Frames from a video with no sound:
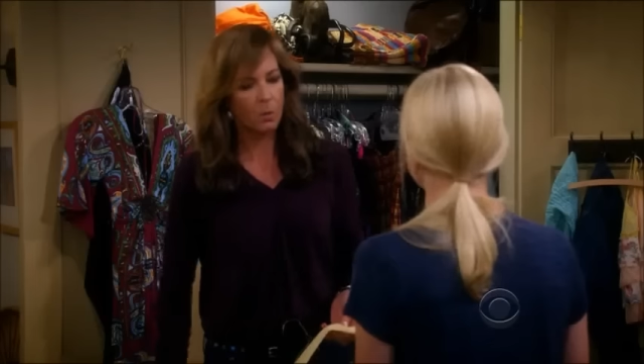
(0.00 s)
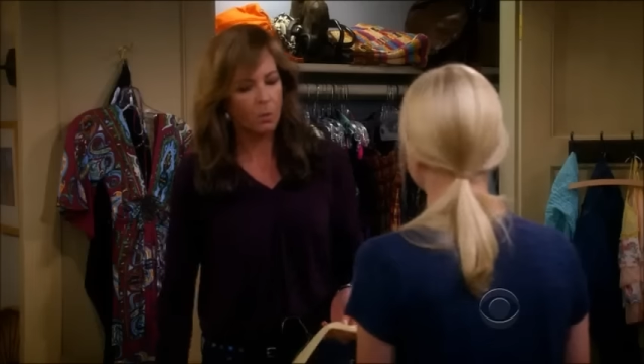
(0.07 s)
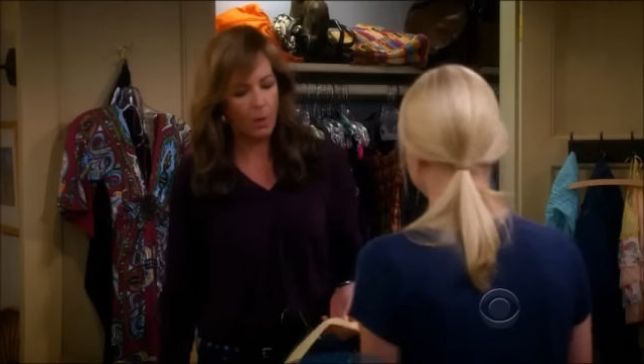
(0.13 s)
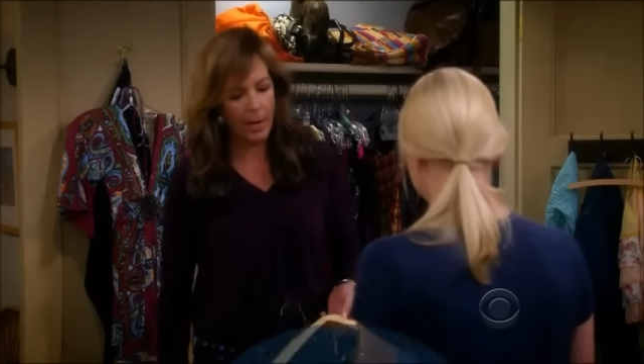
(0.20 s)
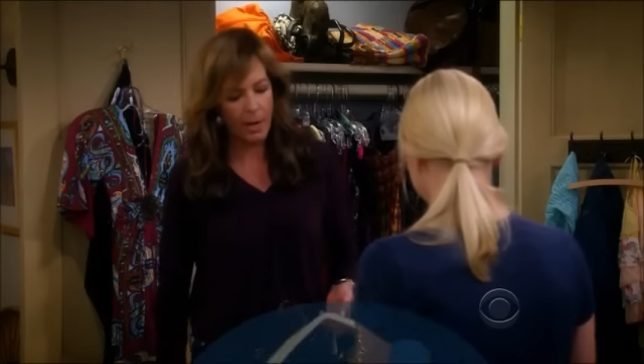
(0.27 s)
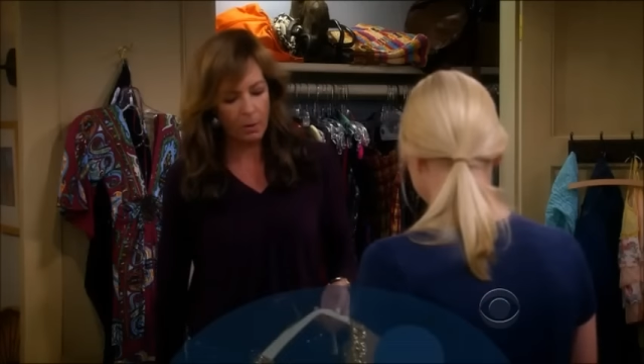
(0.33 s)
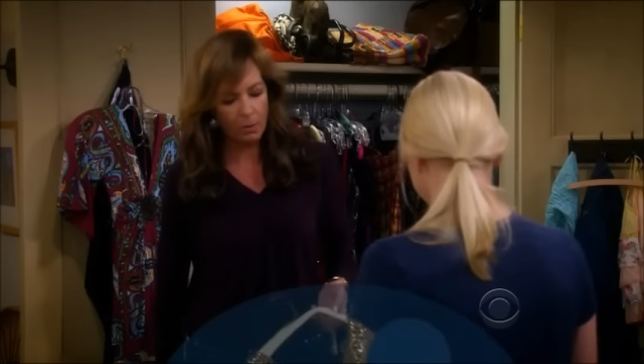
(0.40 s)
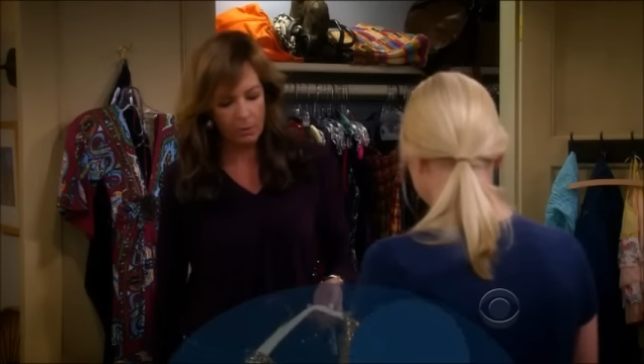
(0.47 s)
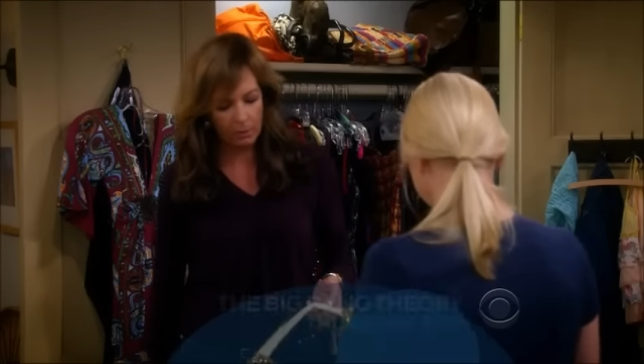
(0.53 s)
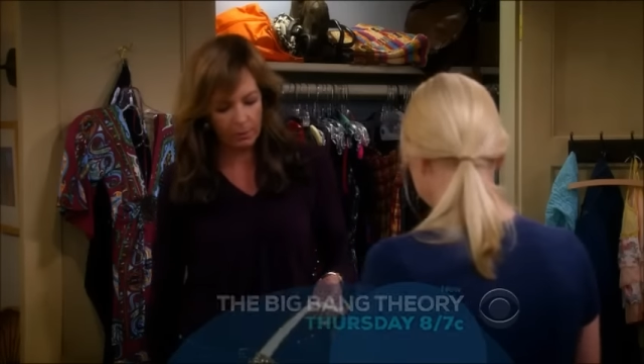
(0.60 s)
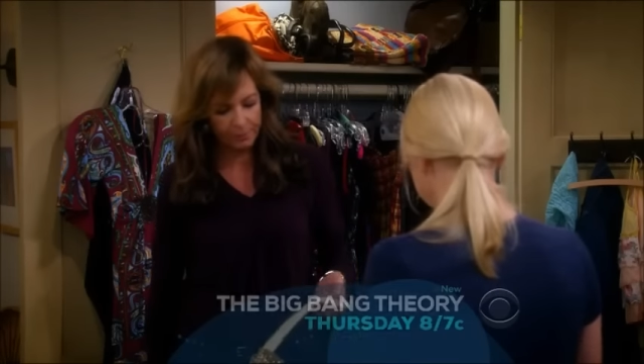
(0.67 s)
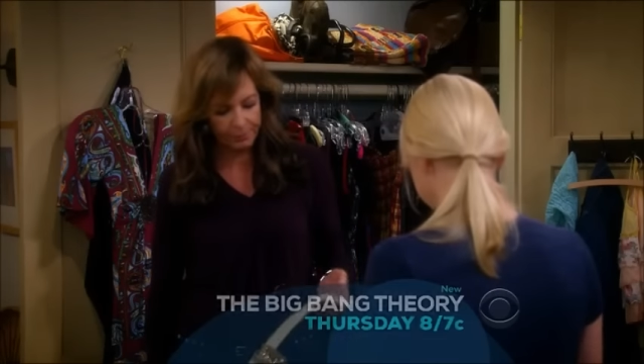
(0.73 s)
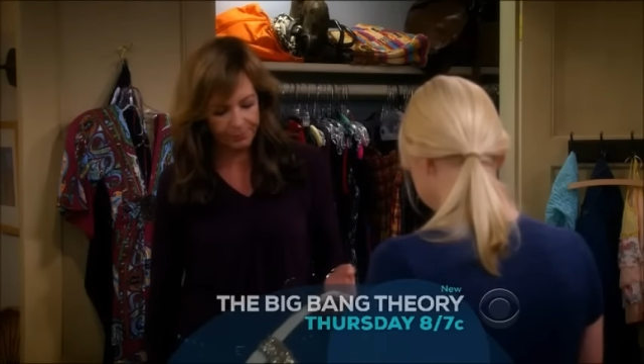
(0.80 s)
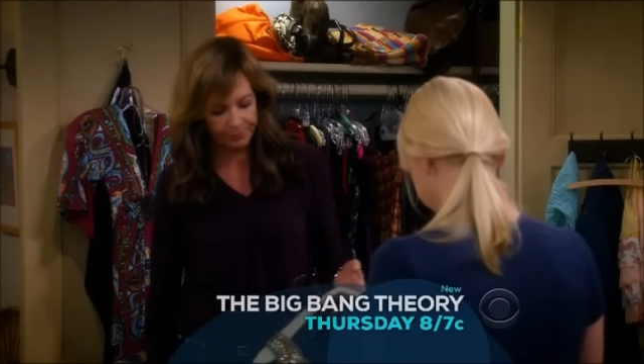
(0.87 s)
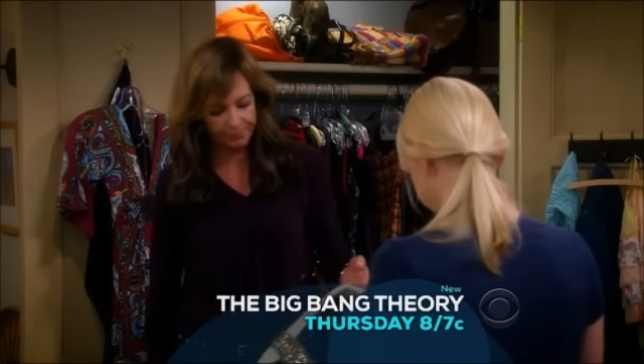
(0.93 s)

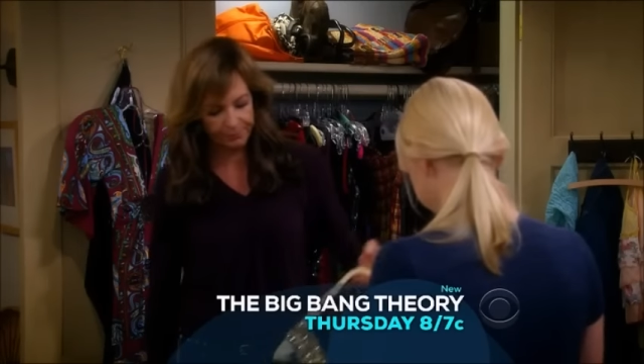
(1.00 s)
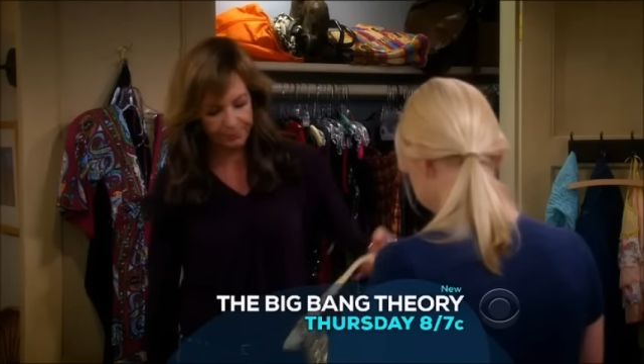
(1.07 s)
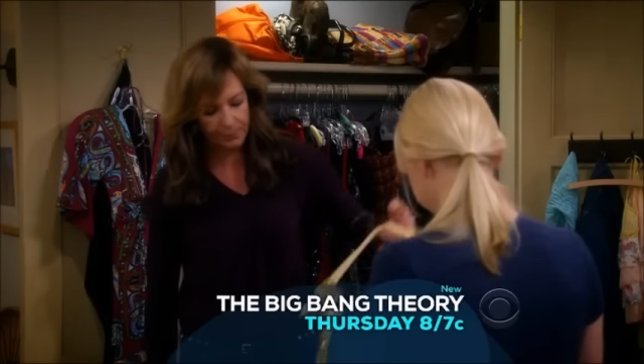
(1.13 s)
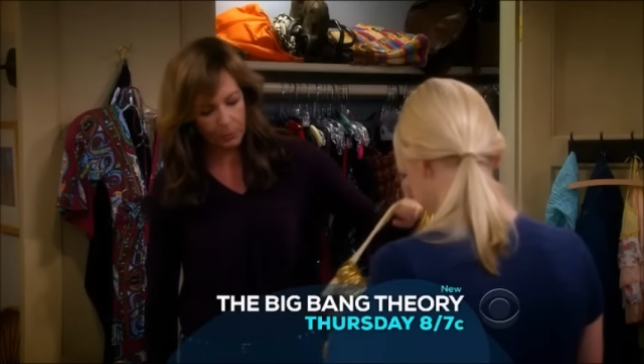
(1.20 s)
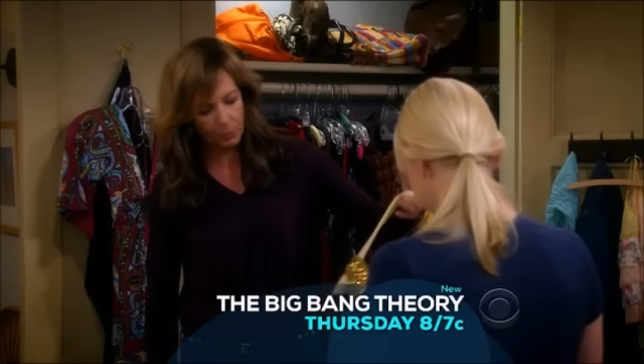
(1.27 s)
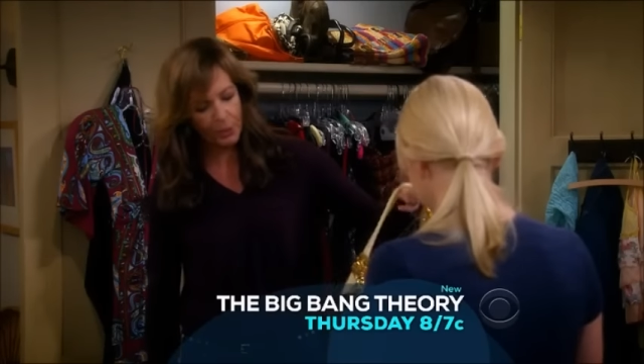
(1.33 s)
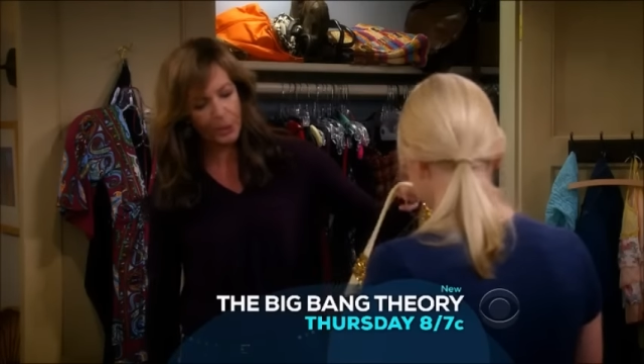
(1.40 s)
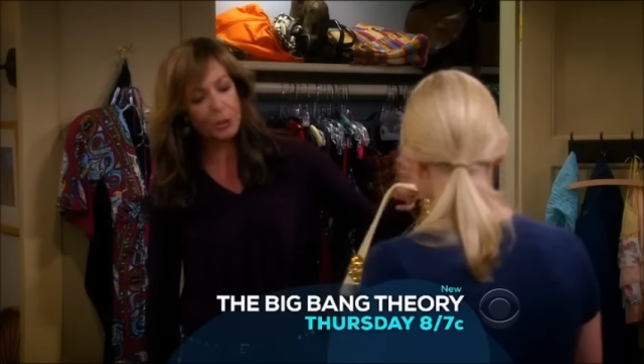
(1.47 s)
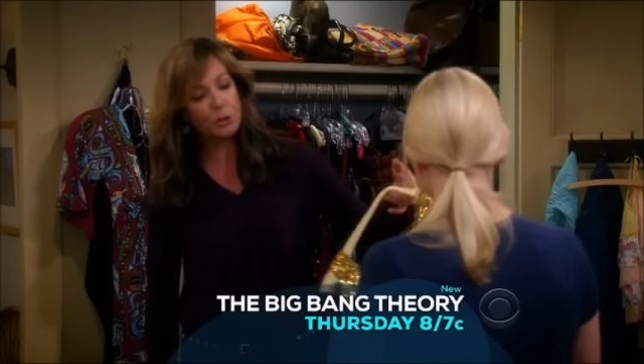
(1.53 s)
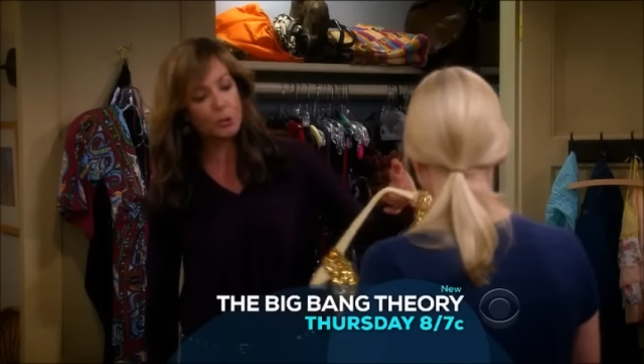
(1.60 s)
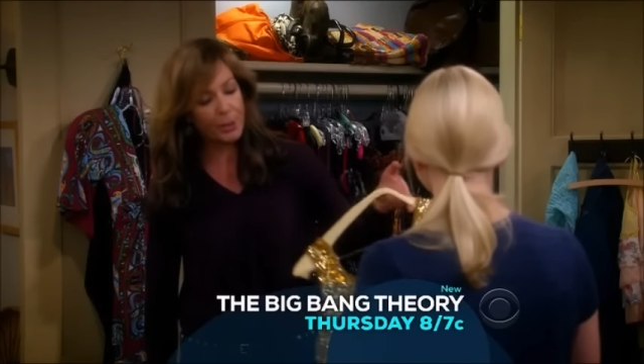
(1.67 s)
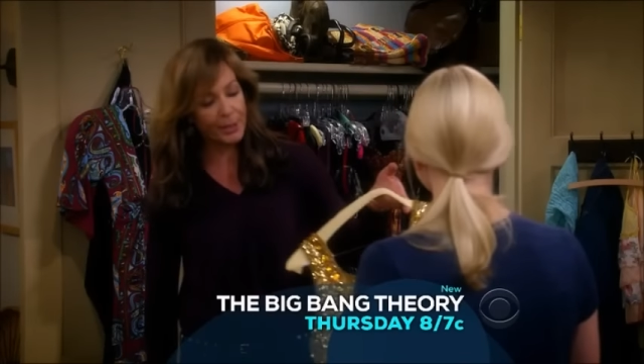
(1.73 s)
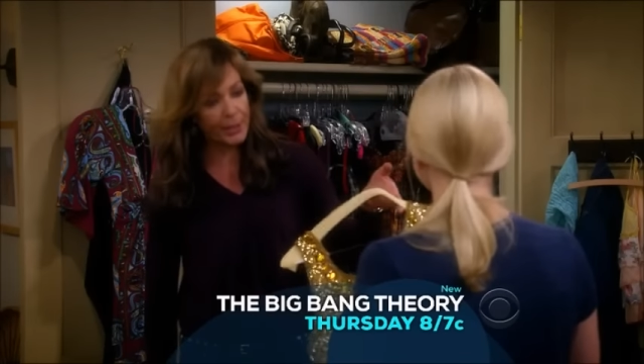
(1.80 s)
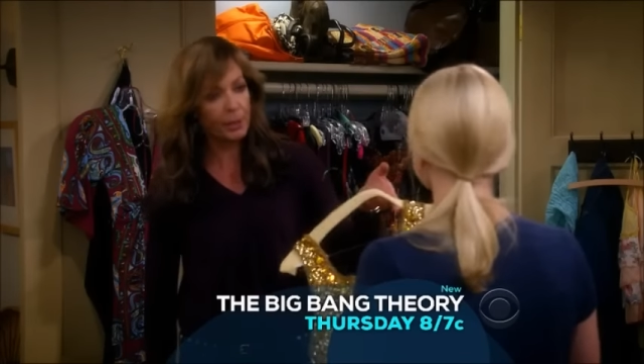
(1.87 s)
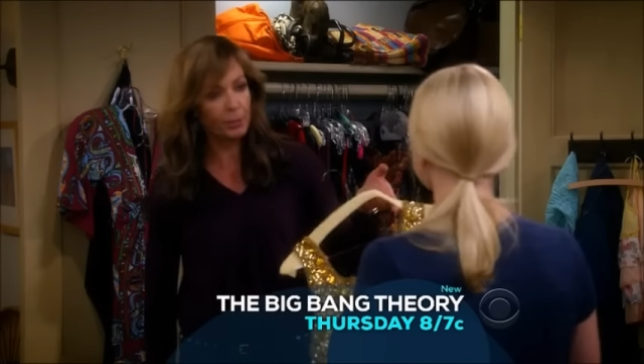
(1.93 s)
Wow. Were you
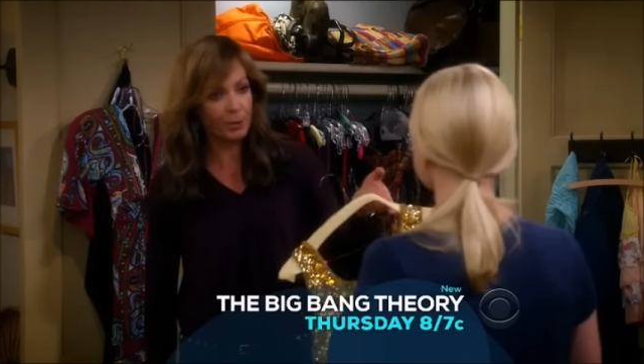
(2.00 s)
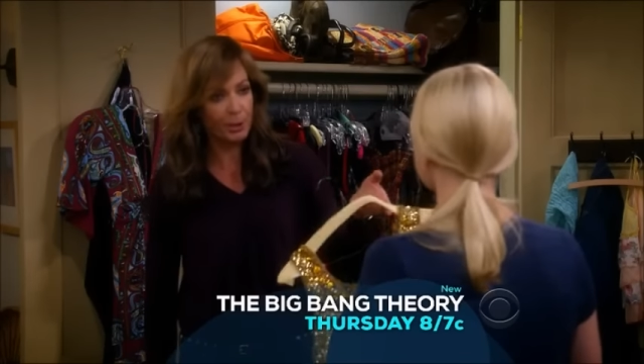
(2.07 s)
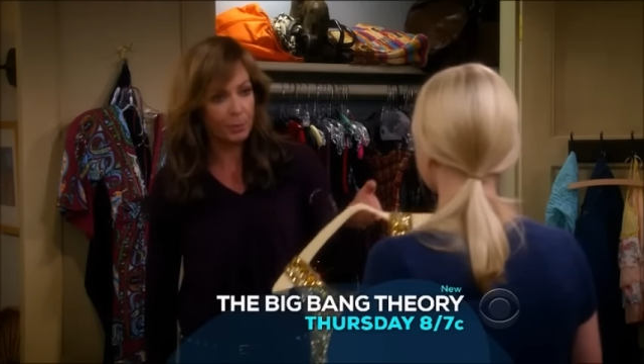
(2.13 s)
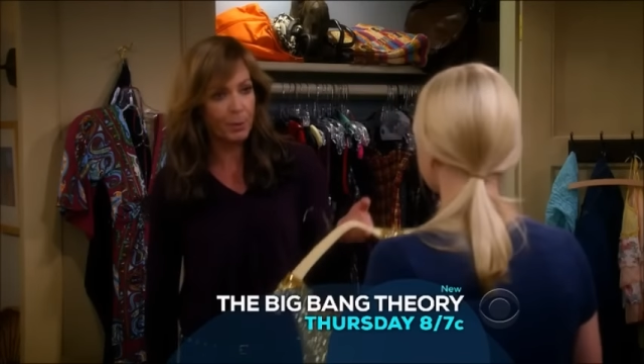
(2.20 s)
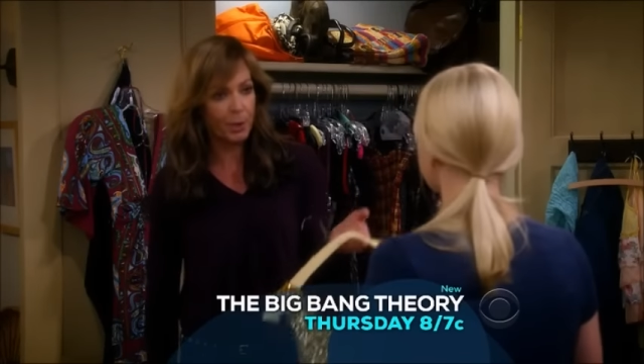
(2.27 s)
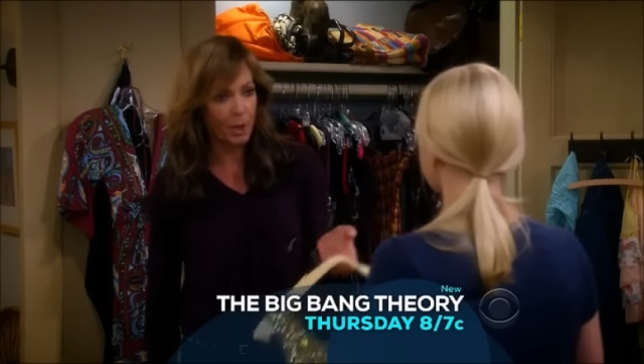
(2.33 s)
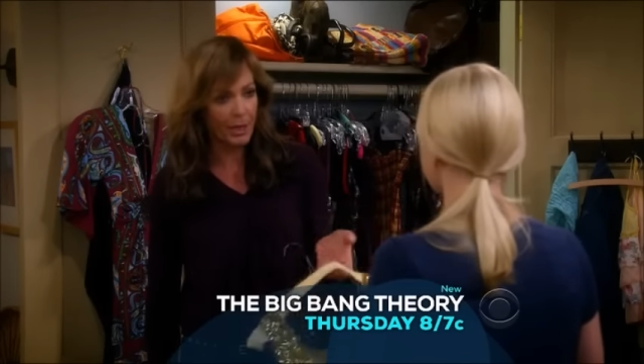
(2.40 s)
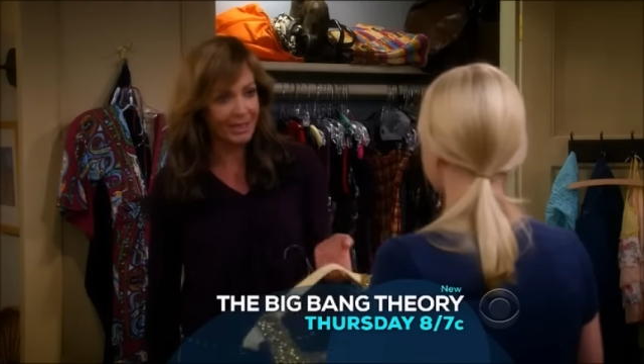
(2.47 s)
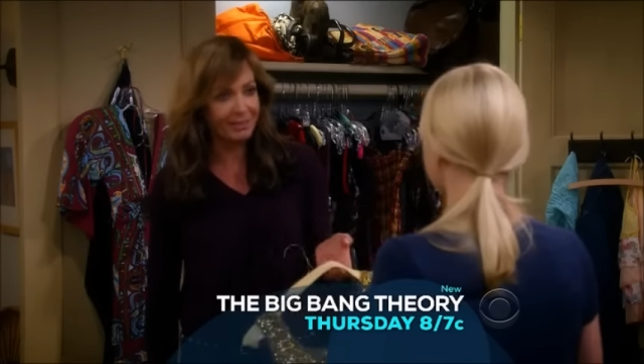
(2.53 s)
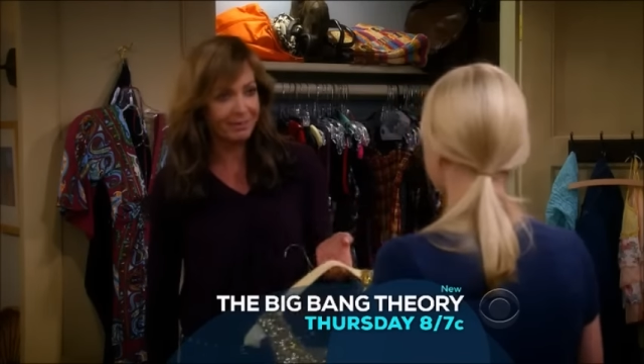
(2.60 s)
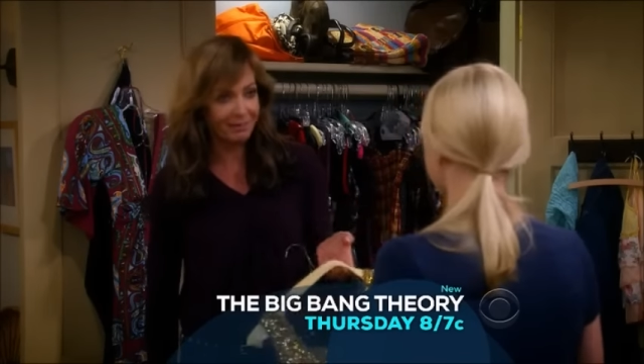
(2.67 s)
drinking when you bought it?